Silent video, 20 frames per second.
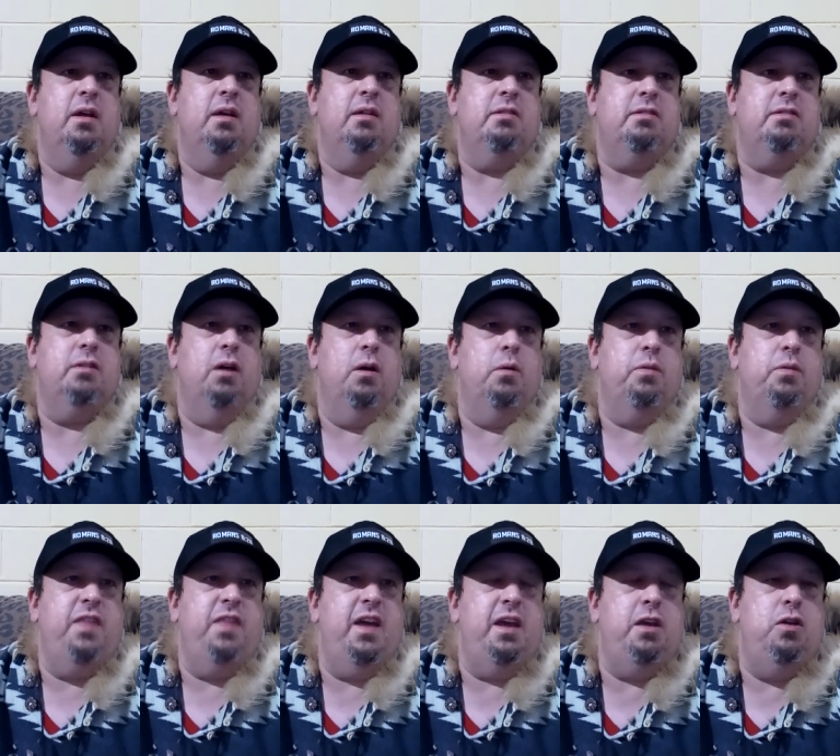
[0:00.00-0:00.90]
So
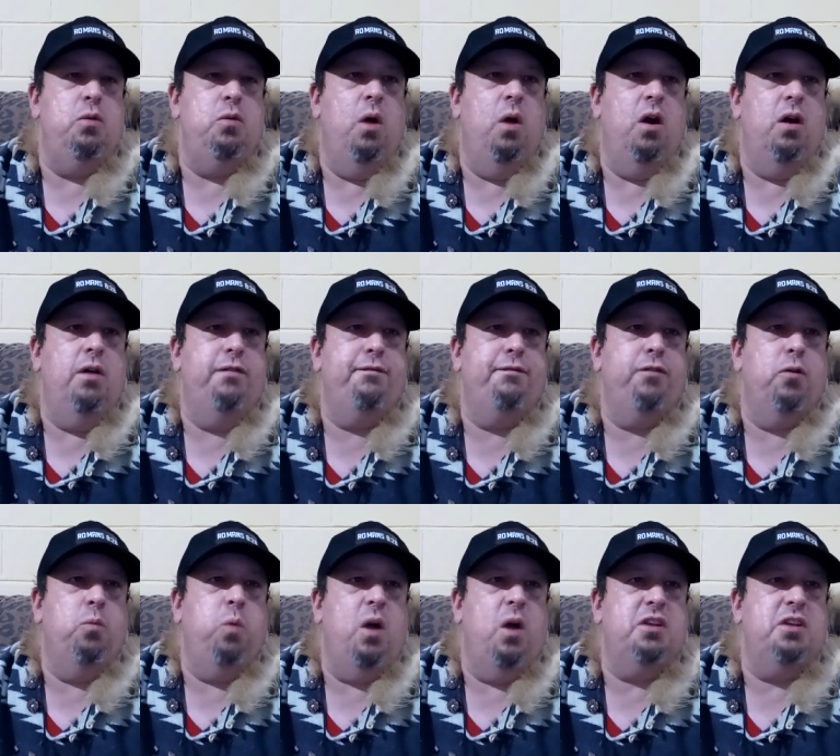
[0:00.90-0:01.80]
thank you all for
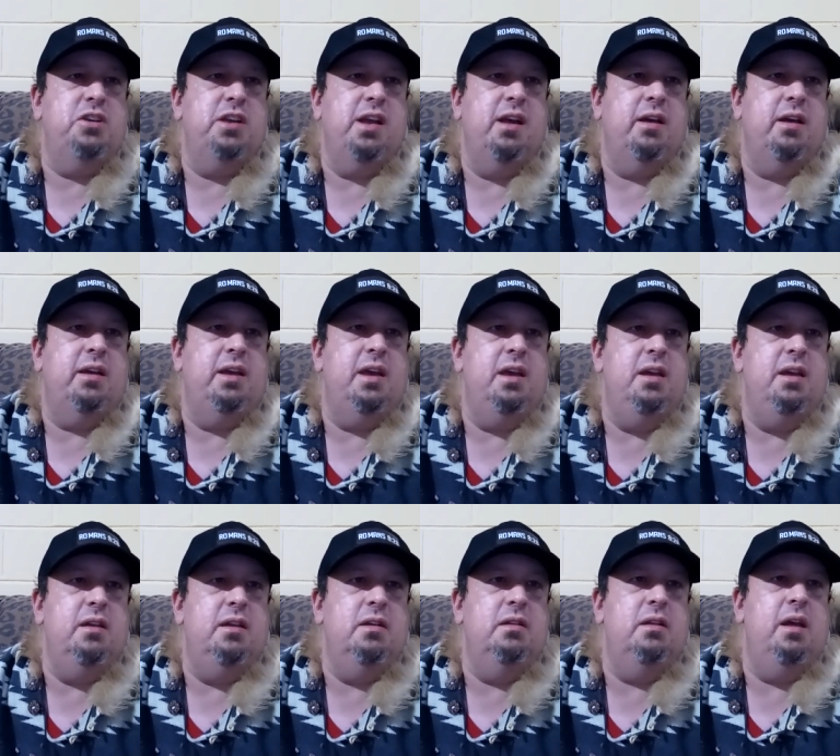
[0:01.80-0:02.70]
watching
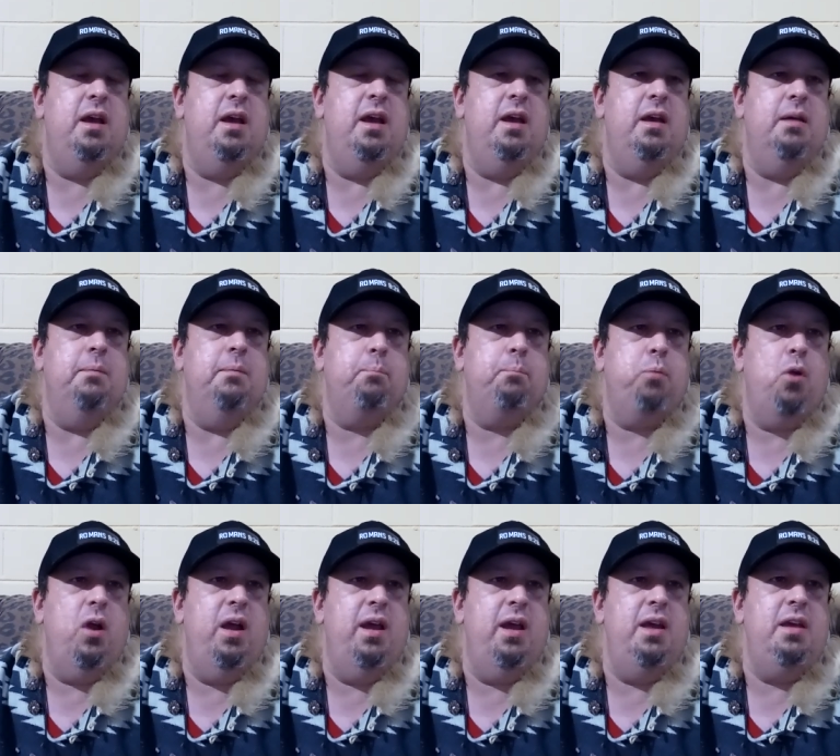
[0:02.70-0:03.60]
again, and
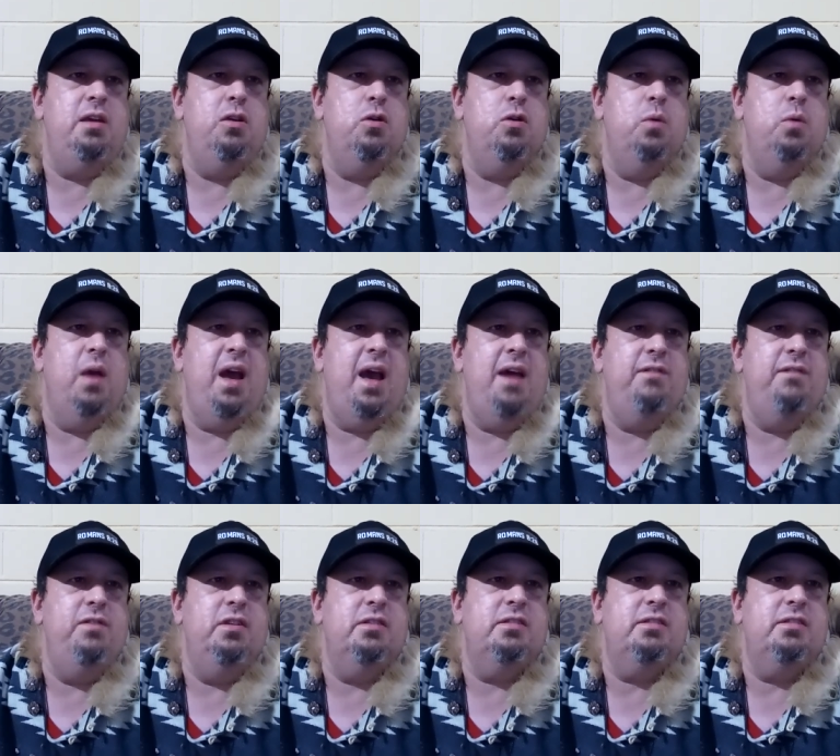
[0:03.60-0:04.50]
pray you
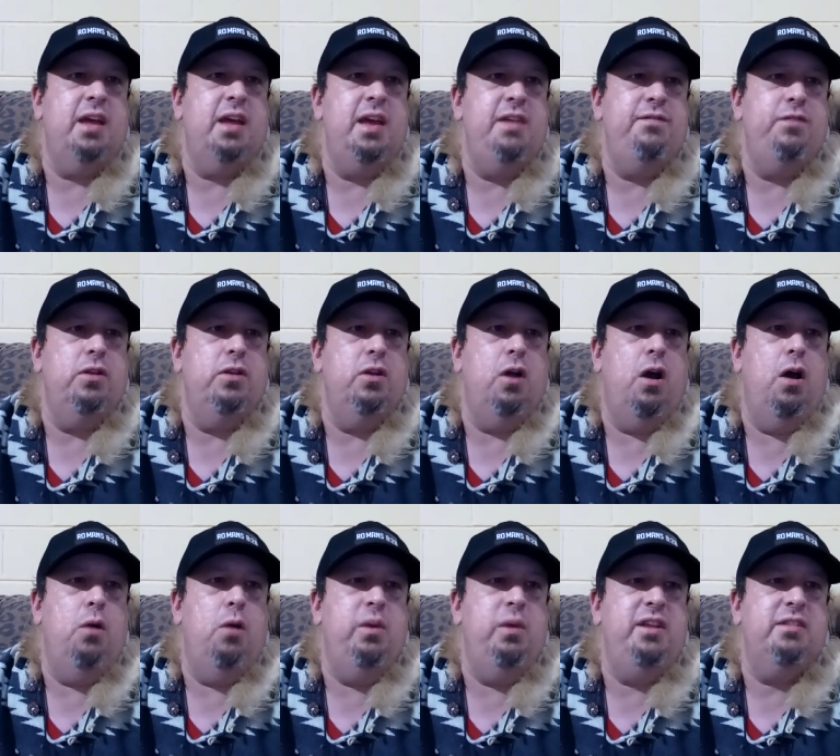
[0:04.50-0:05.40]
have it safe and
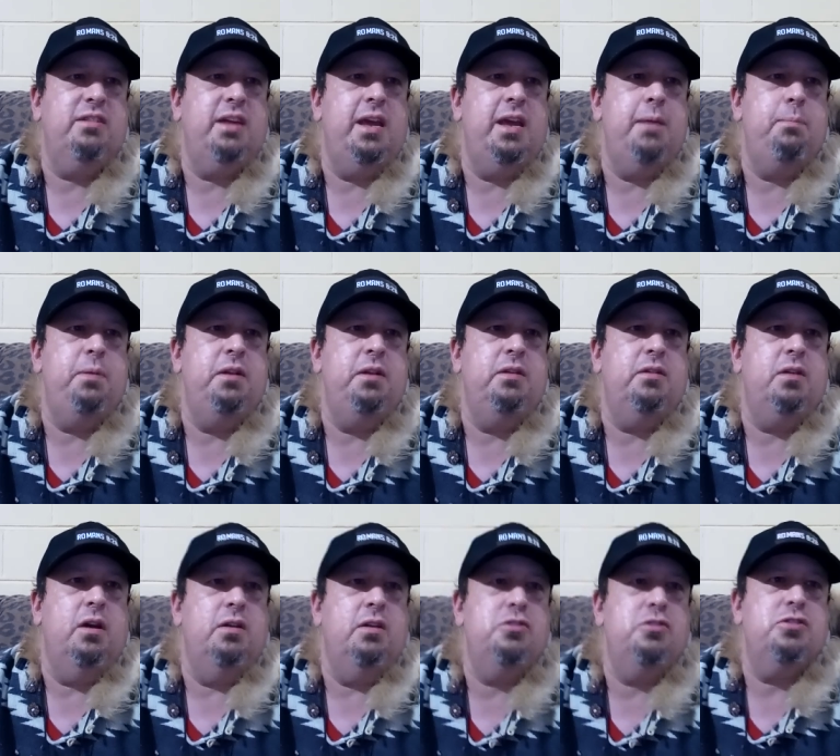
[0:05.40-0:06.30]
always keep in
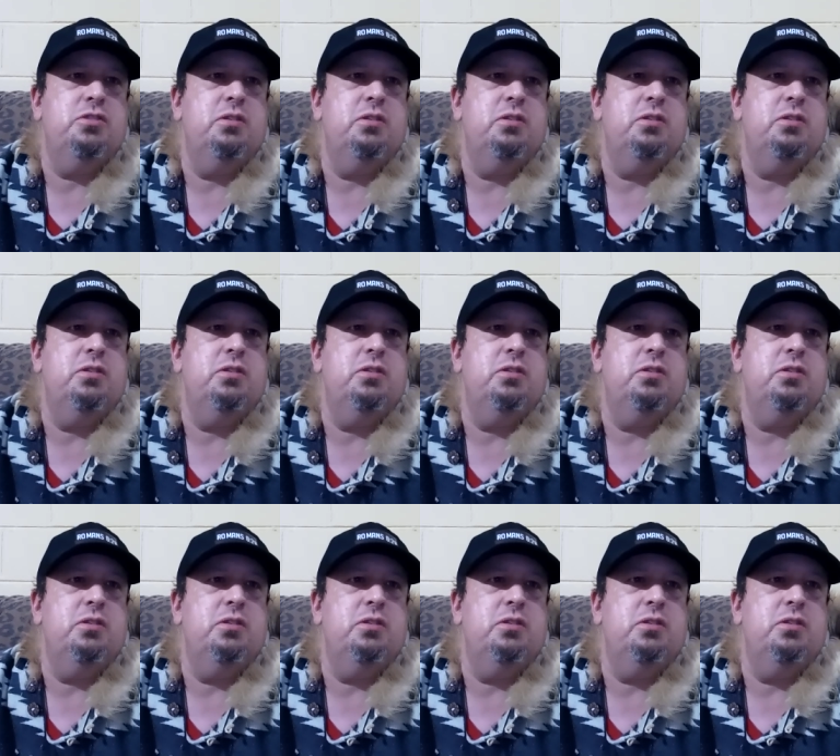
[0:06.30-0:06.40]
touch.